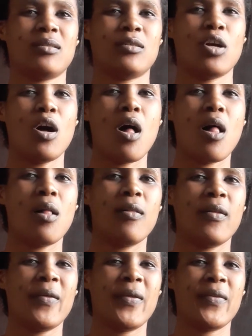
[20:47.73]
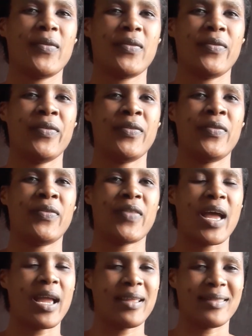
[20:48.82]
go,
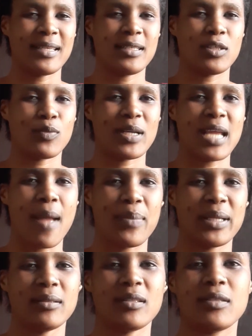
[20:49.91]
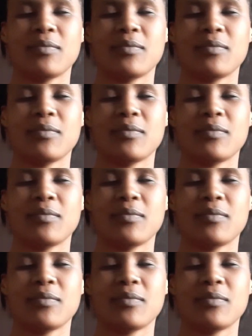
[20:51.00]
that this is what happened.